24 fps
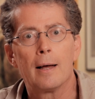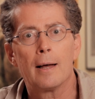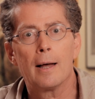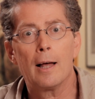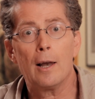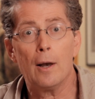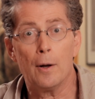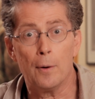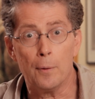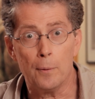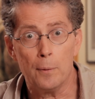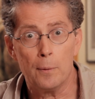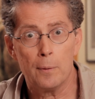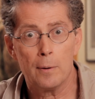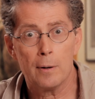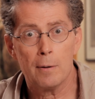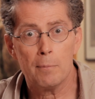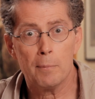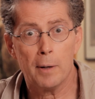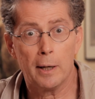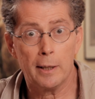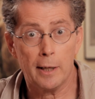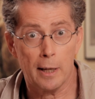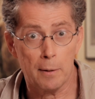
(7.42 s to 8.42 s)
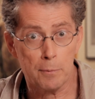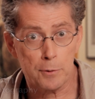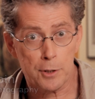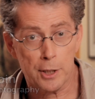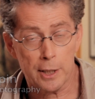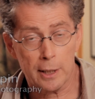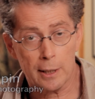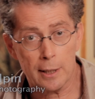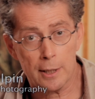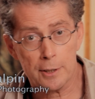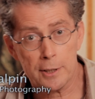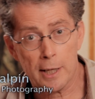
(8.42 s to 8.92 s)
Hello, my name is
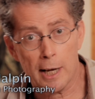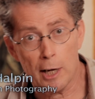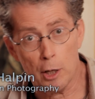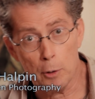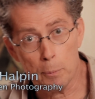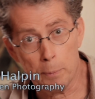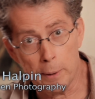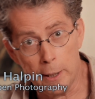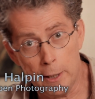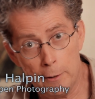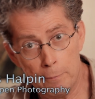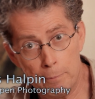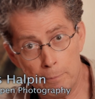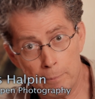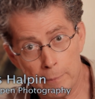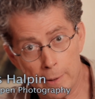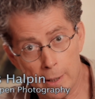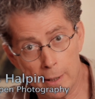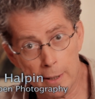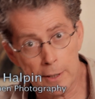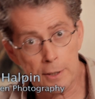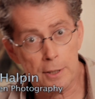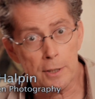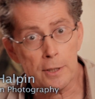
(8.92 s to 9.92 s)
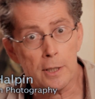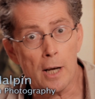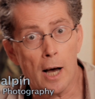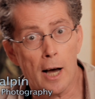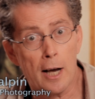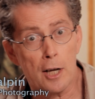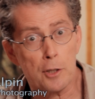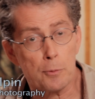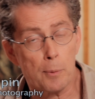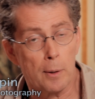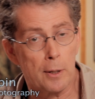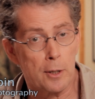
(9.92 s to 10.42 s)
Nicholas Halpin and this is
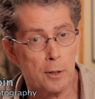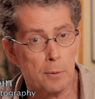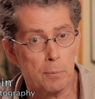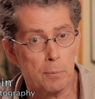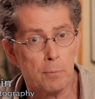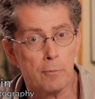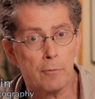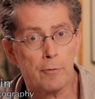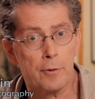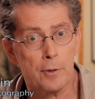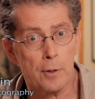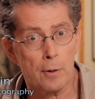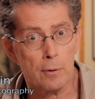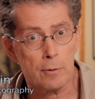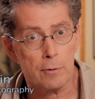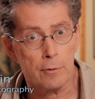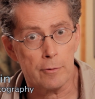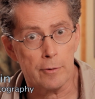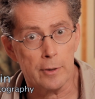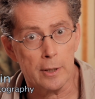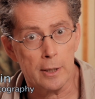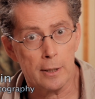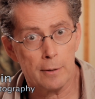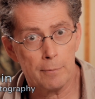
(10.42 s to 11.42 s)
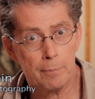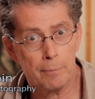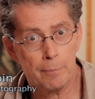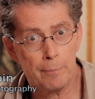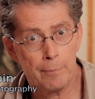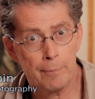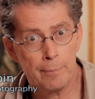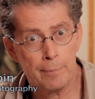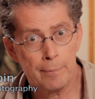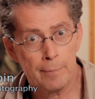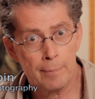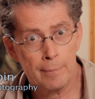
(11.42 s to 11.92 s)
Eyes Wide Open Photography.
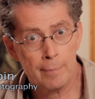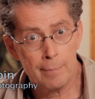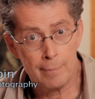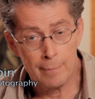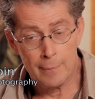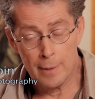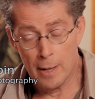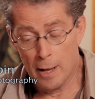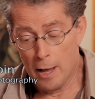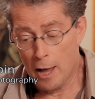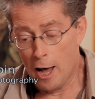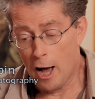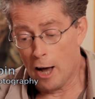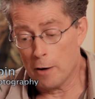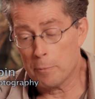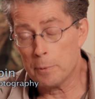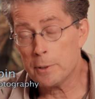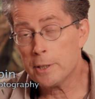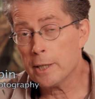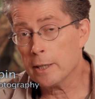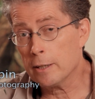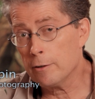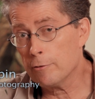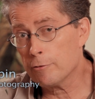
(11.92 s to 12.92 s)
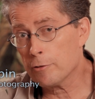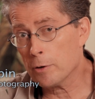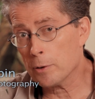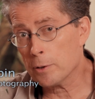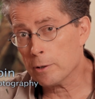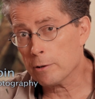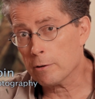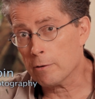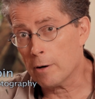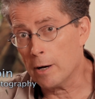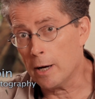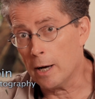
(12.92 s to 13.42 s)
I've been taking
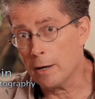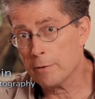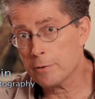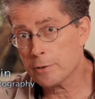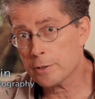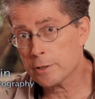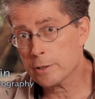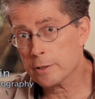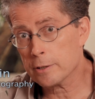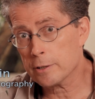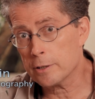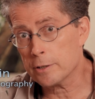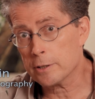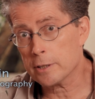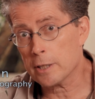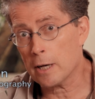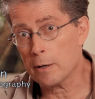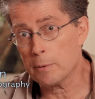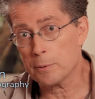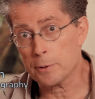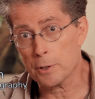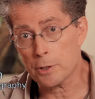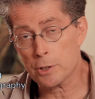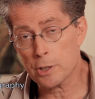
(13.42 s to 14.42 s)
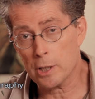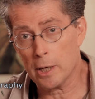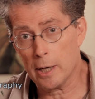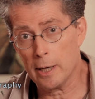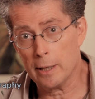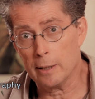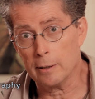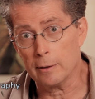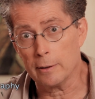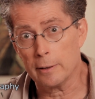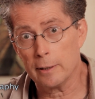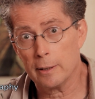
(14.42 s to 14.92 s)
photographs since I was a
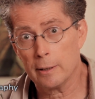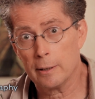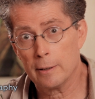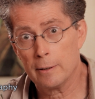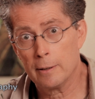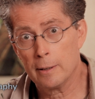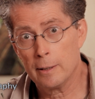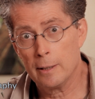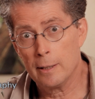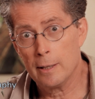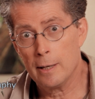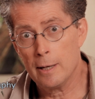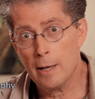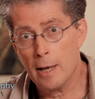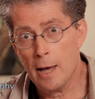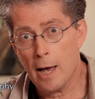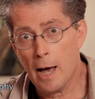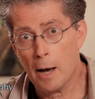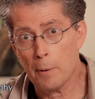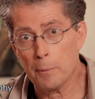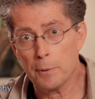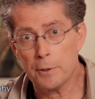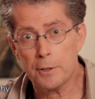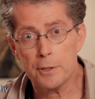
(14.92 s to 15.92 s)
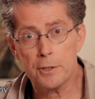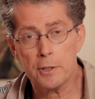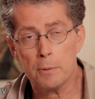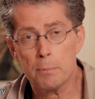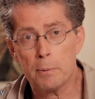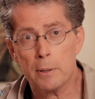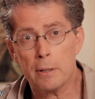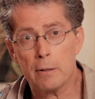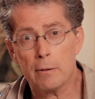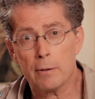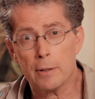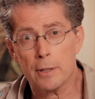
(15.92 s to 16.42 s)
child. I would
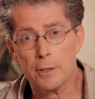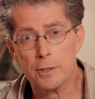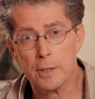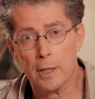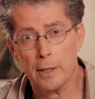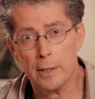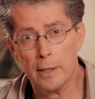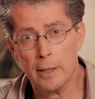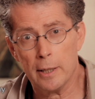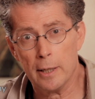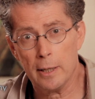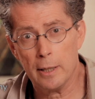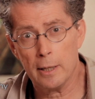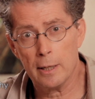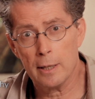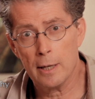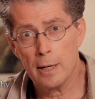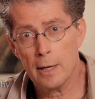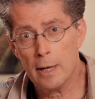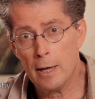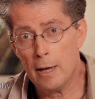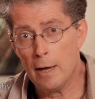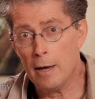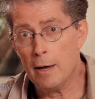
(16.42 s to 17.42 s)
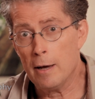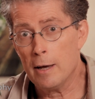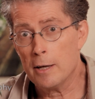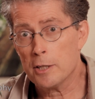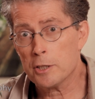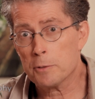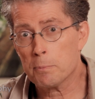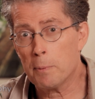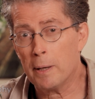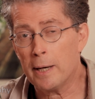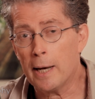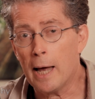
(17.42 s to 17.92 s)
disappear on a Sunday,
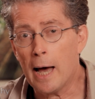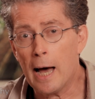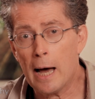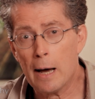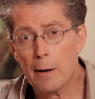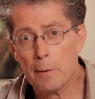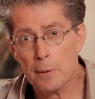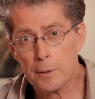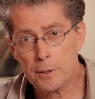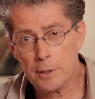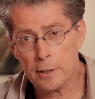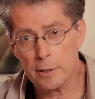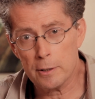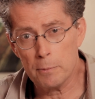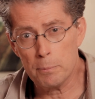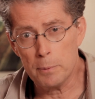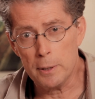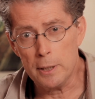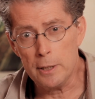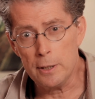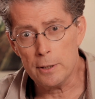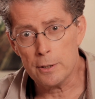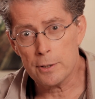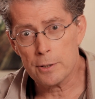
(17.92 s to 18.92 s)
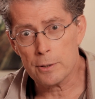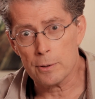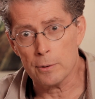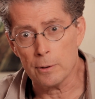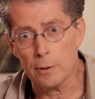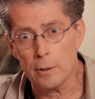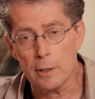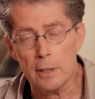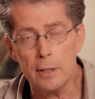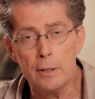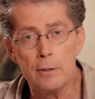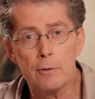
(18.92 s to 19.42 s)
spend hours at the beach
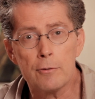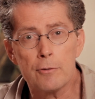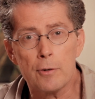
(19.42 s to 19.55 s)
or in the